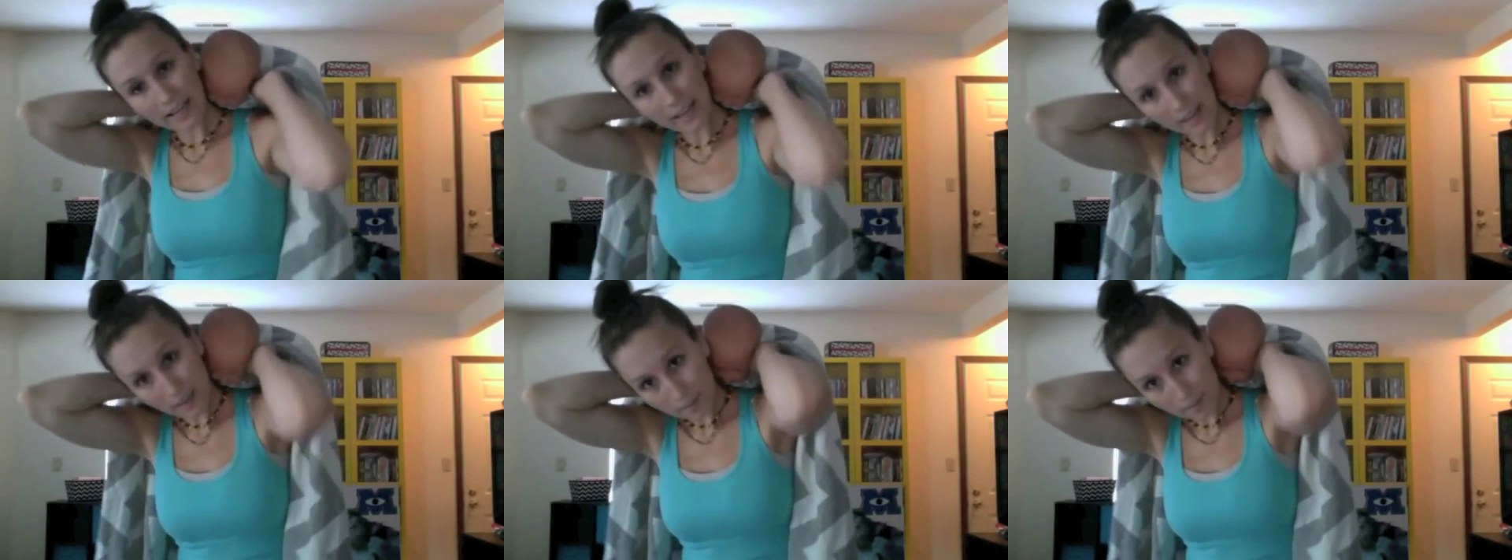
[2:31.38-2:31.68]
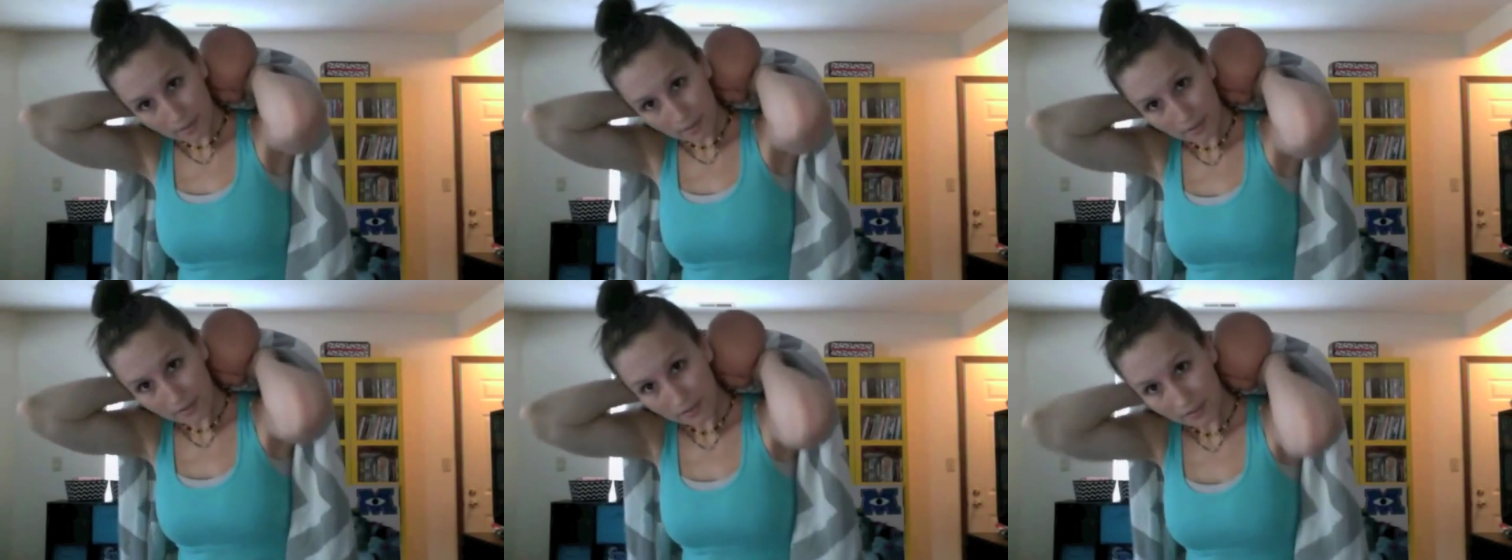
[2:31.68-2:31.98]
up,
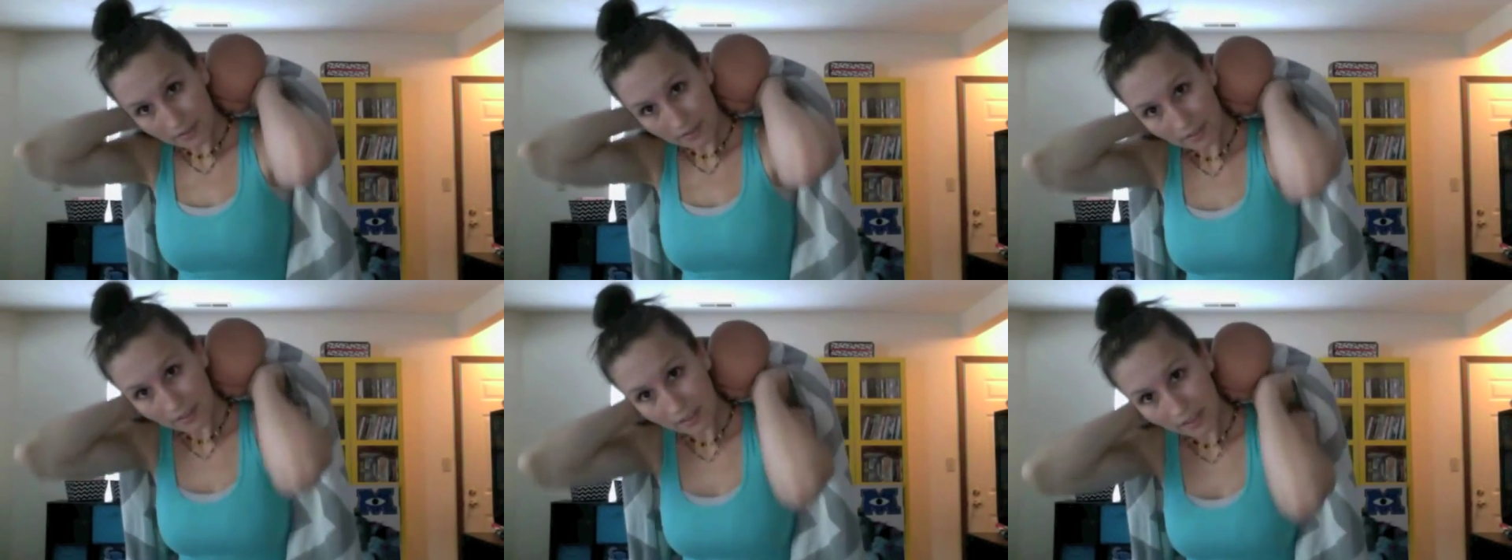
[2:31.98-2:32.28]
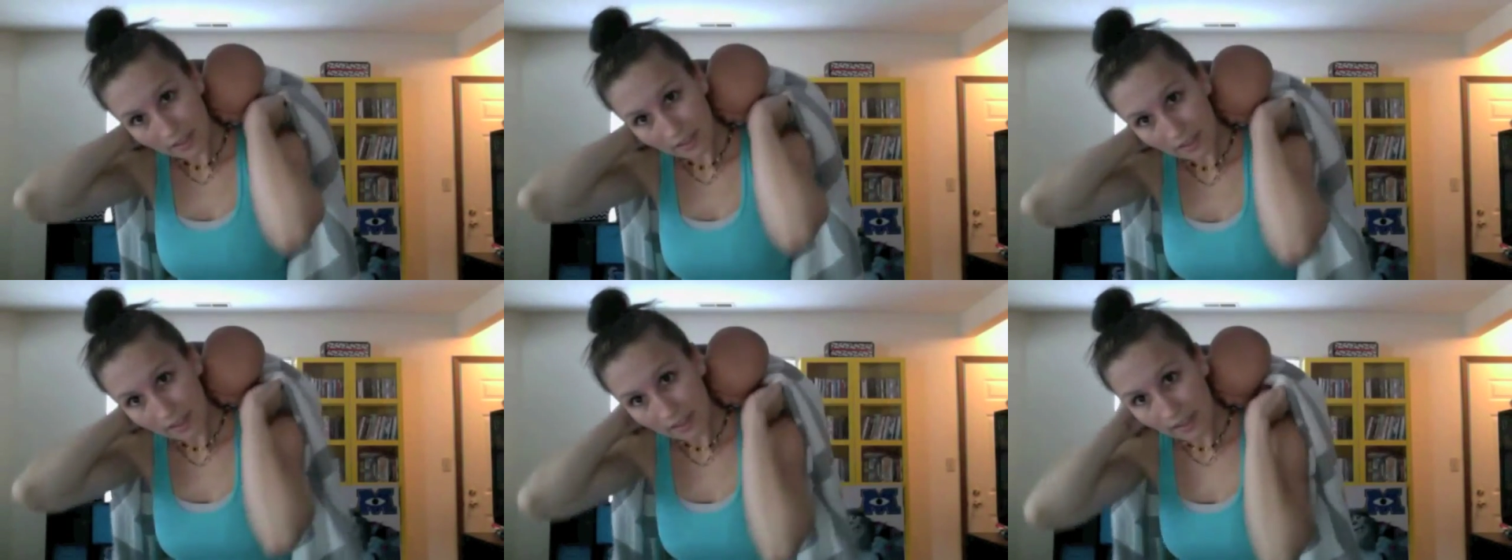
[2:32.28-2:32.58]

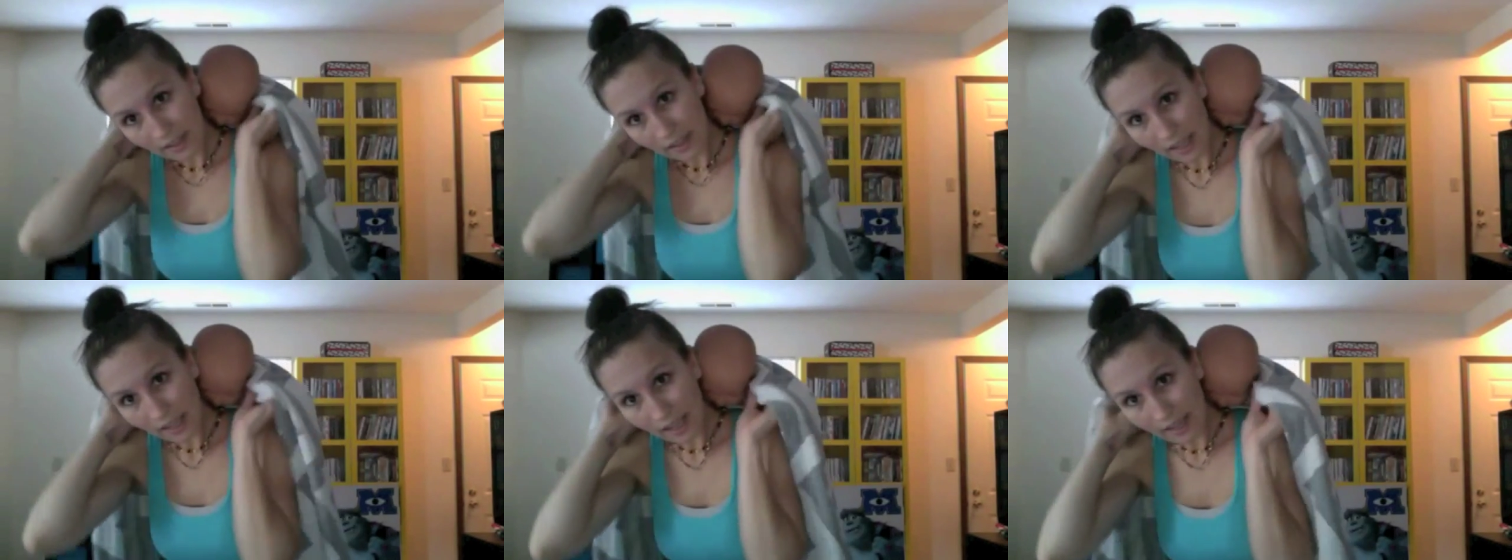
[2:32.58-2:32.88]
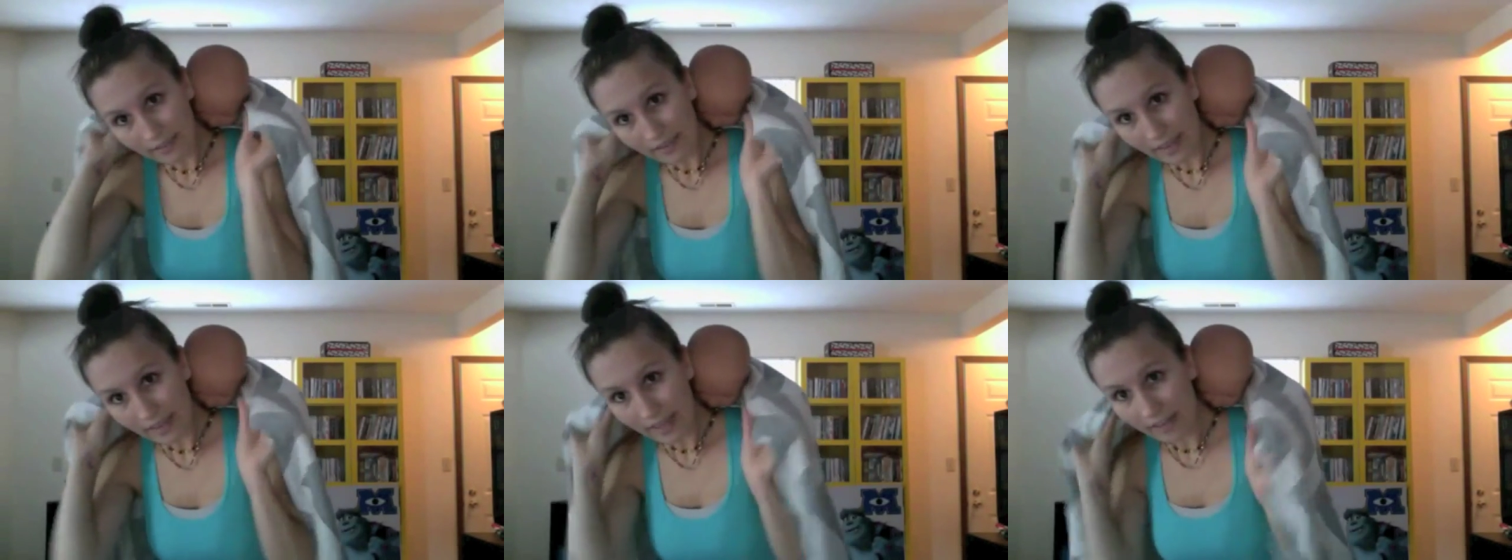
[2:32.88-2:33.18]

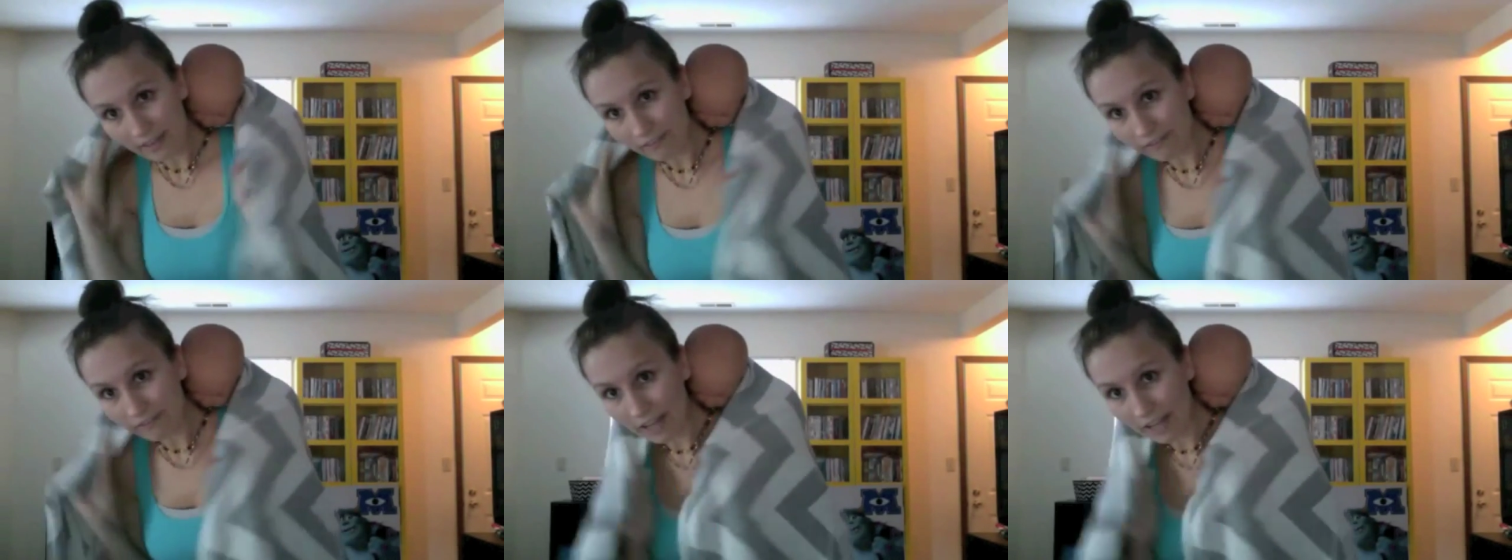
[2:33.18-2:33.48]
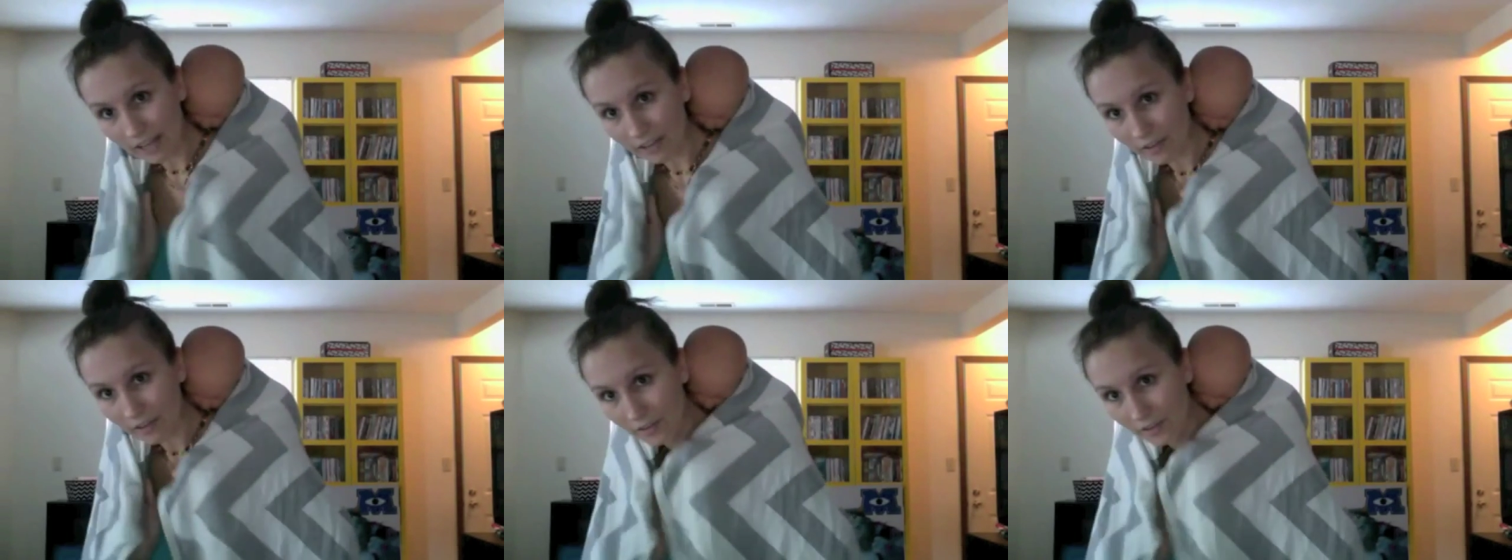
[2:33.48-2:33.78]
and then
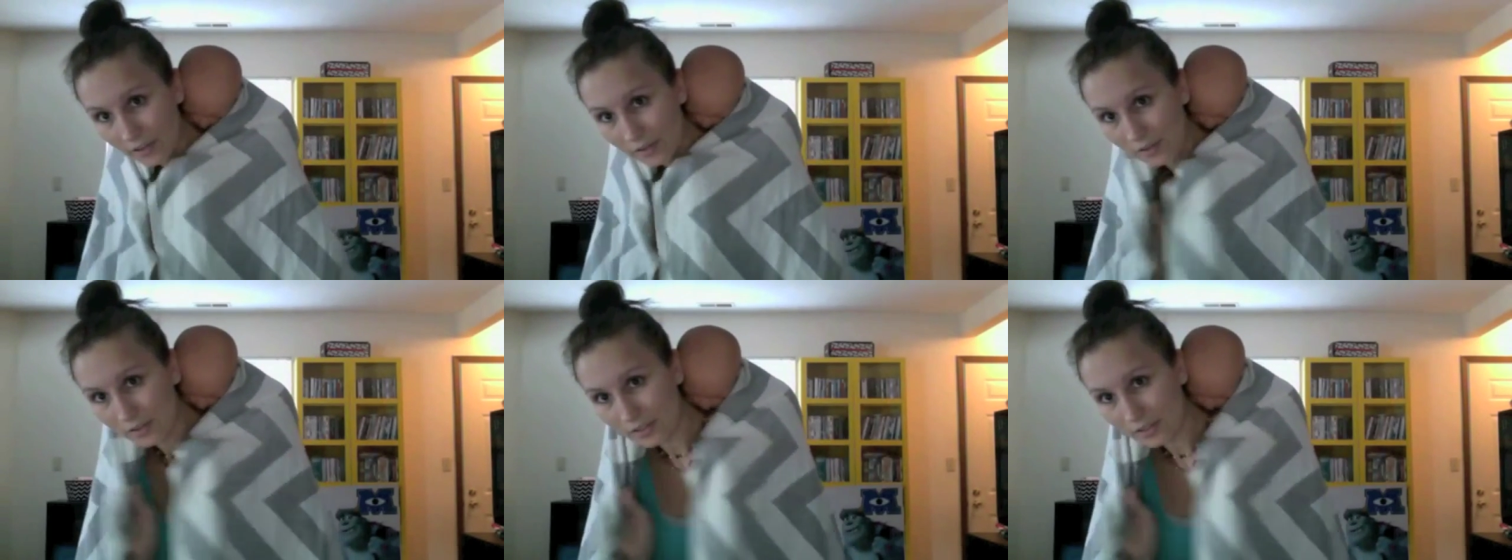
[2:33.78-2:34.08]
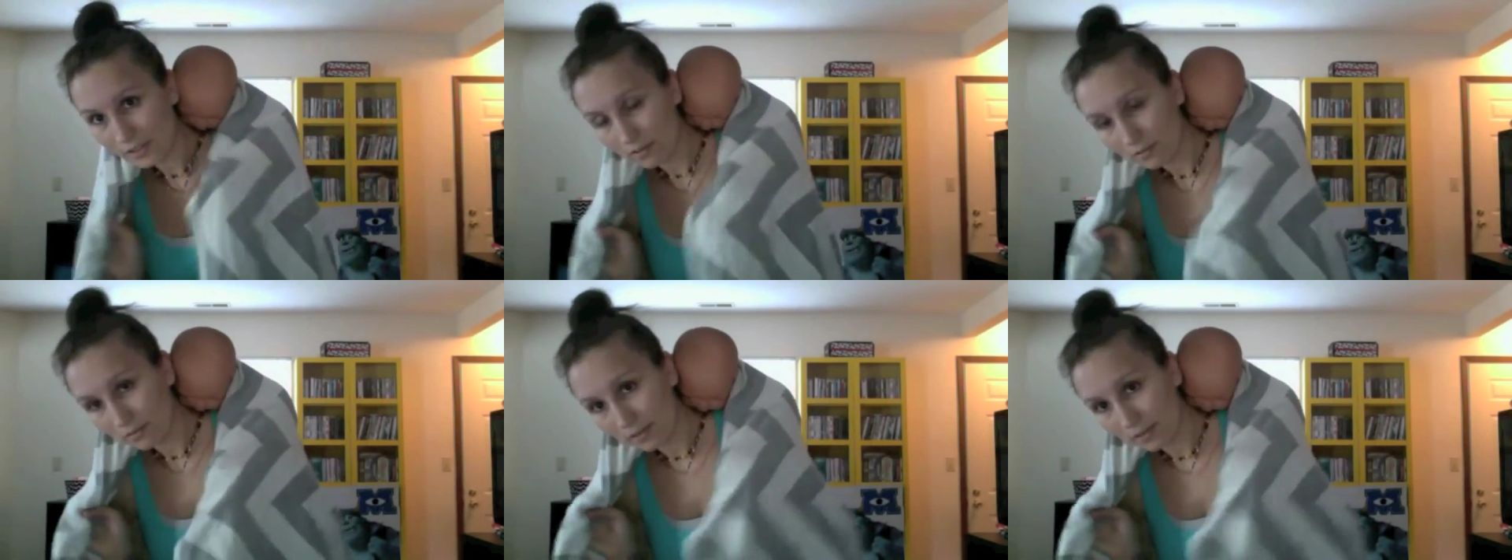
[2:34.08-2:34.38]
follow
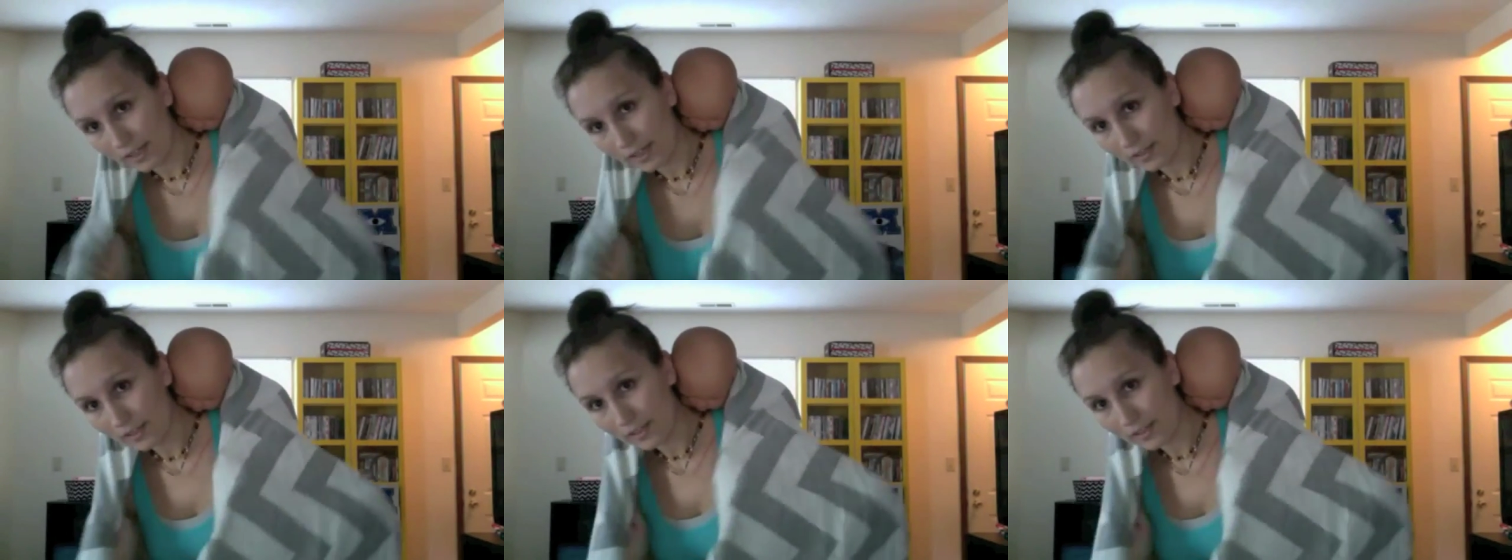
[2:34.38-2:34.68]
those rails